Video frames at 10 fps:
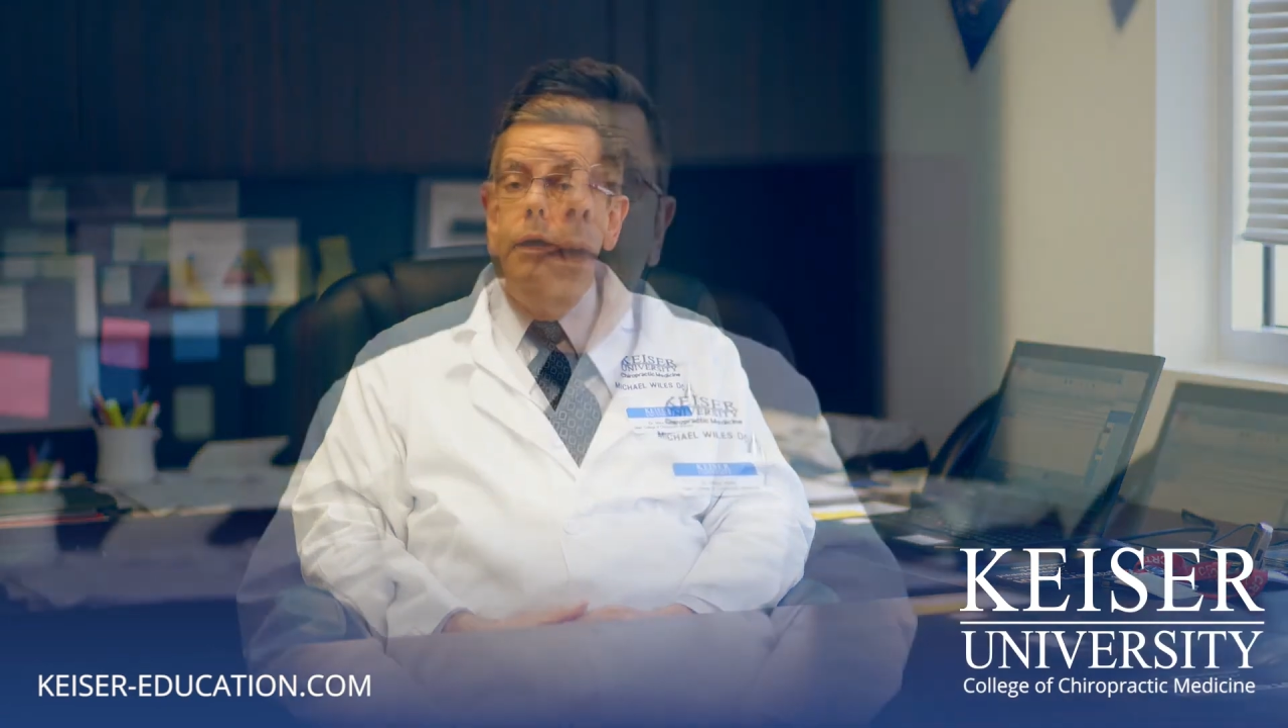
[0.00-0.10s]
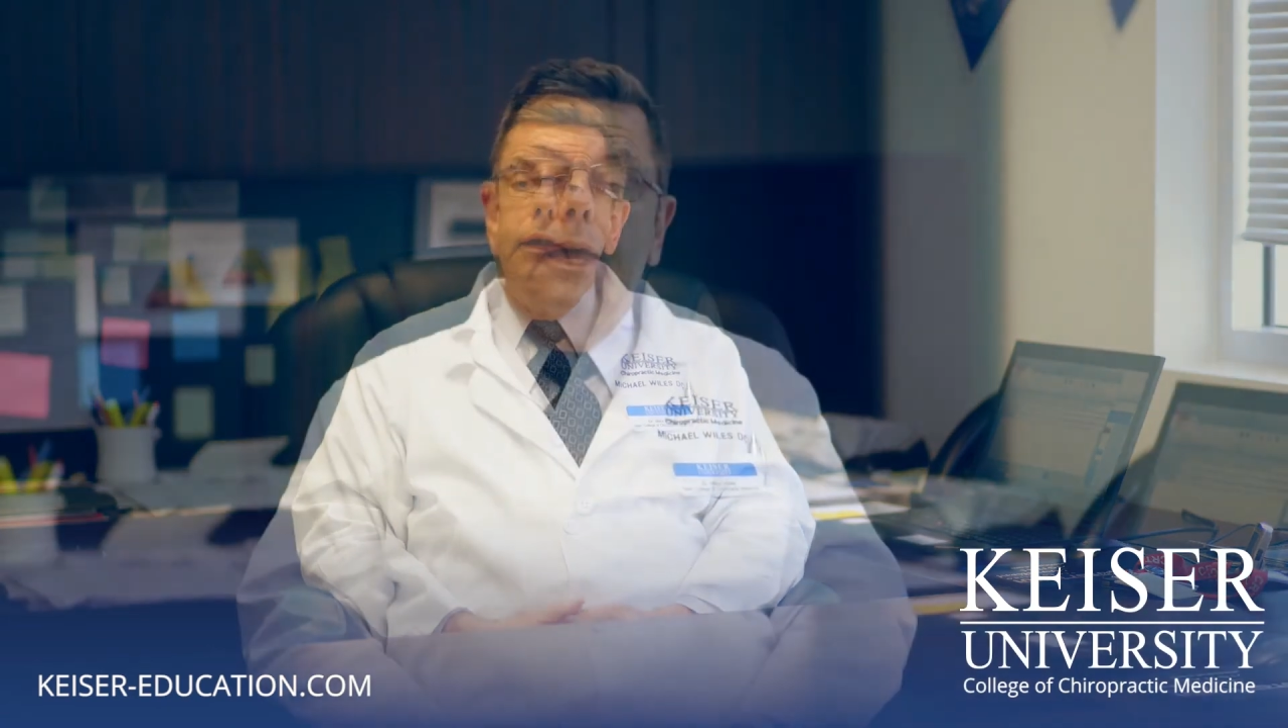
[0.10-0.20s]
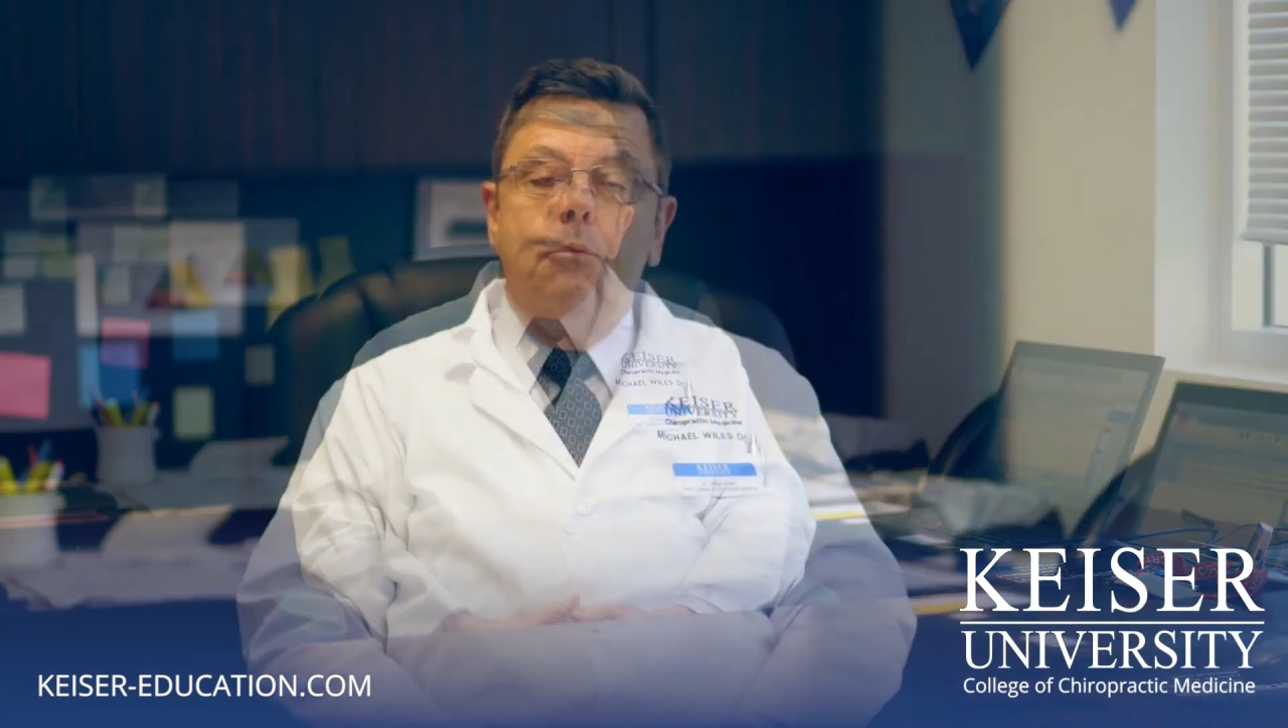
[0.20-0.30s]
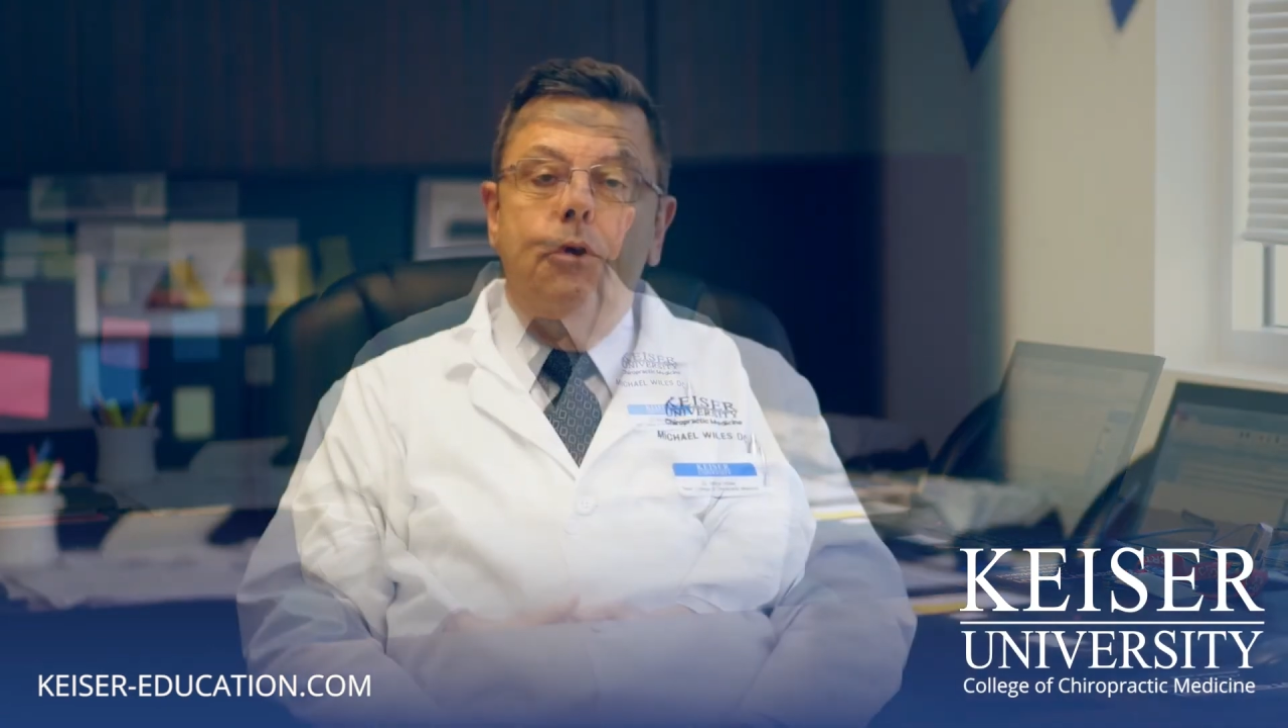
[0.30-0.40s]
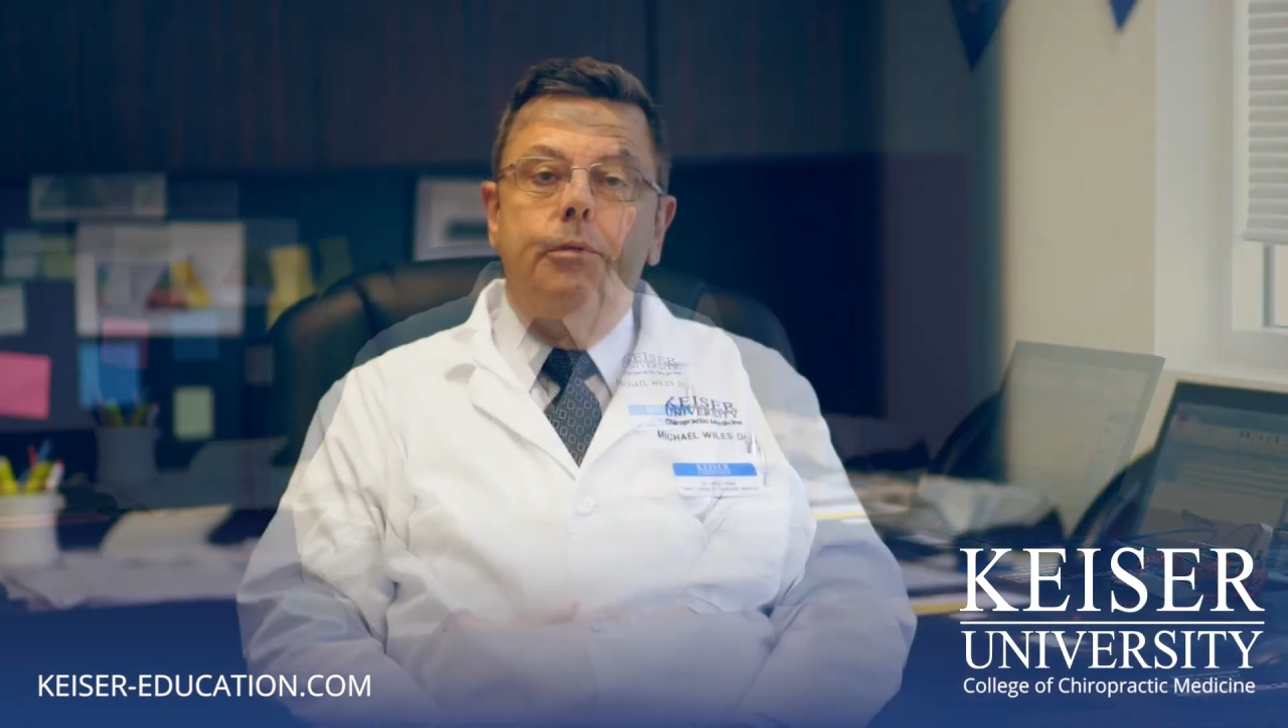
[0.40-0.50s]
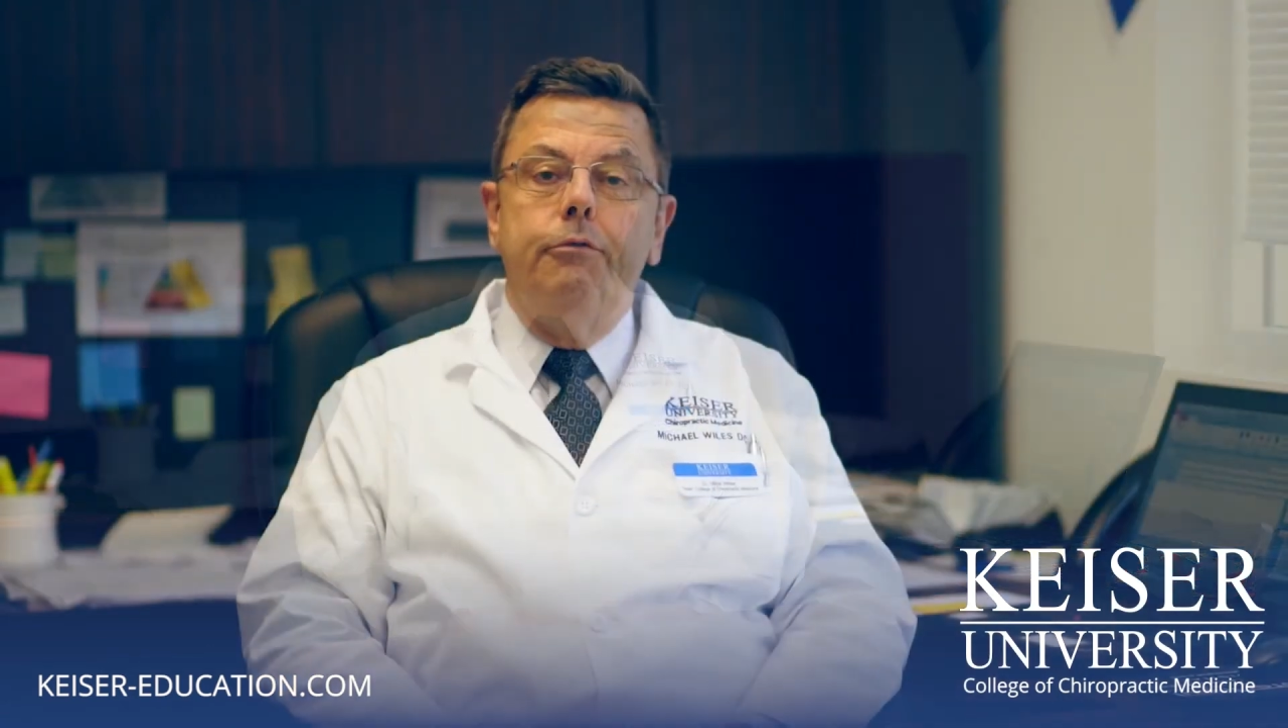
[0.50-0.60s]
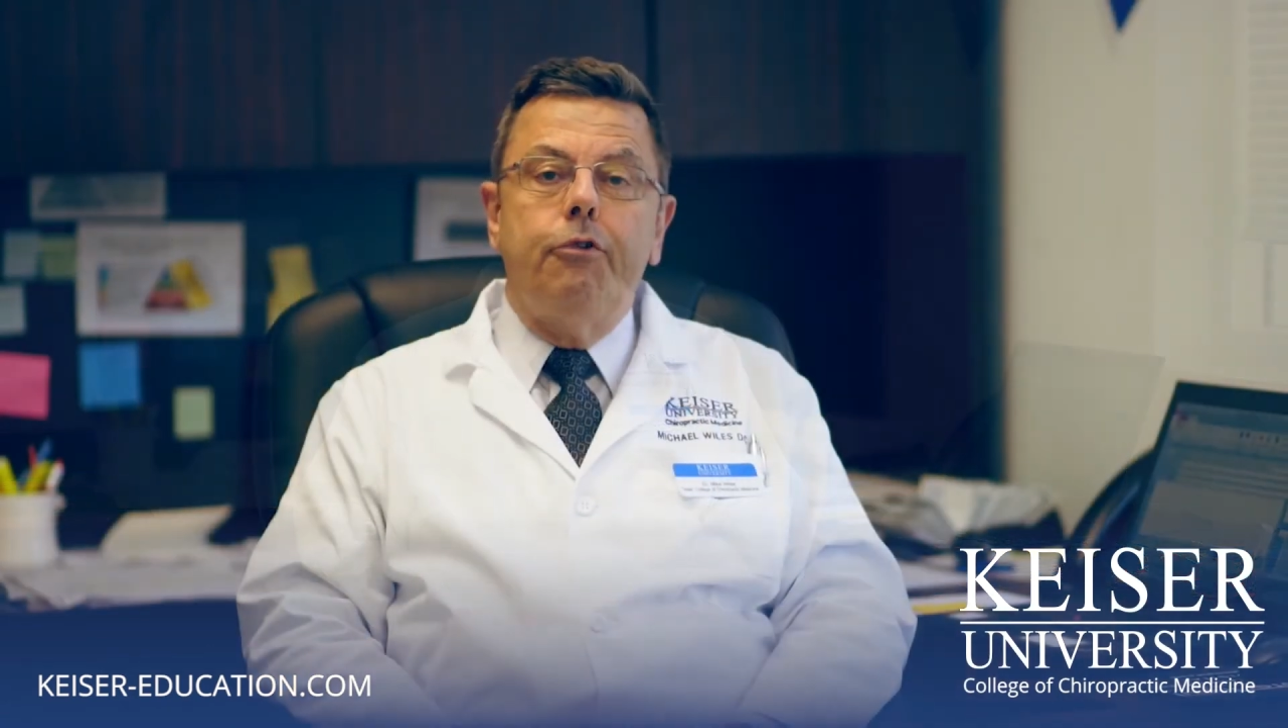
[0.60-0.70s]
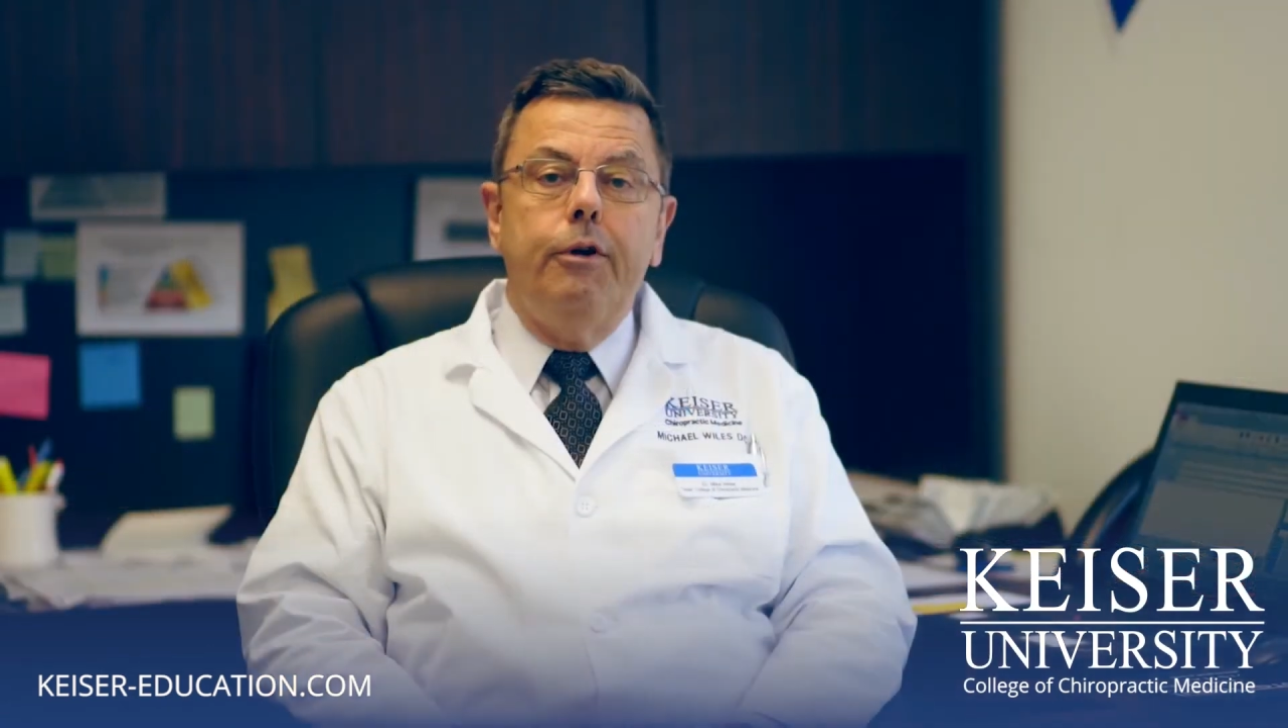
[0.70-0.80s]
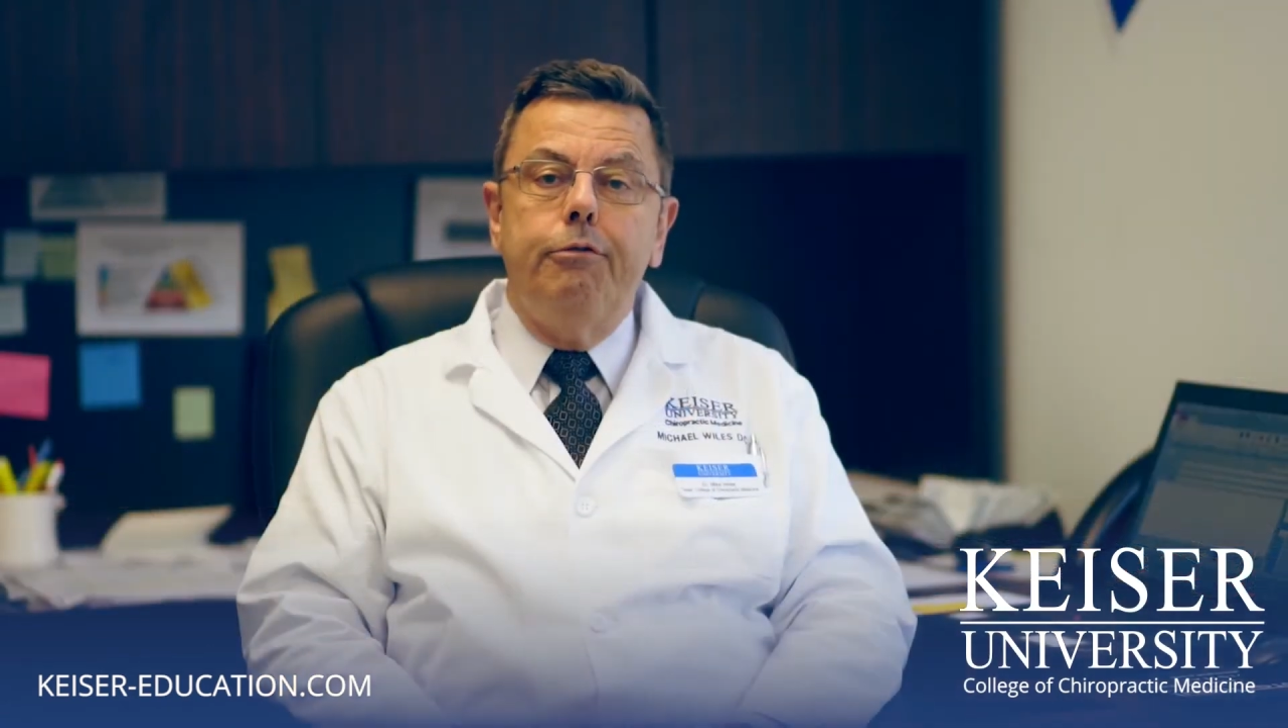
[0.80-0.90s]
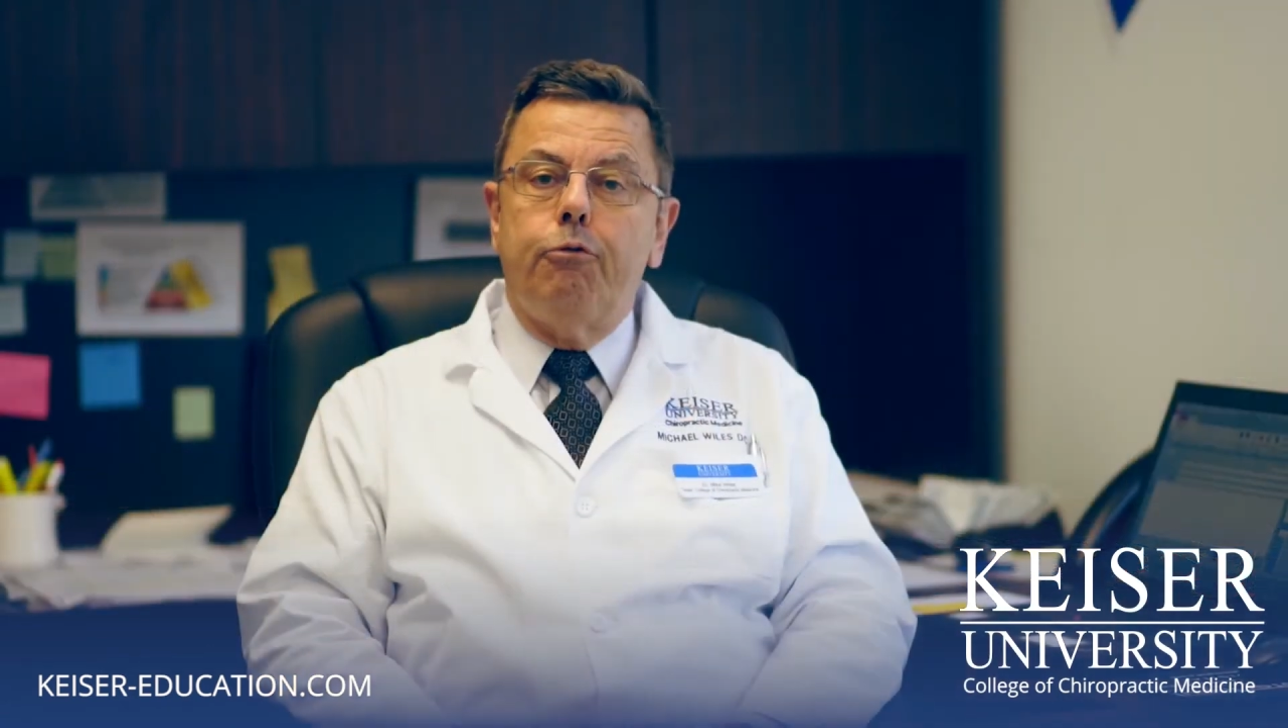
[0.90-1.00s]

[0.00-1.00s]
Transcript: And we've been very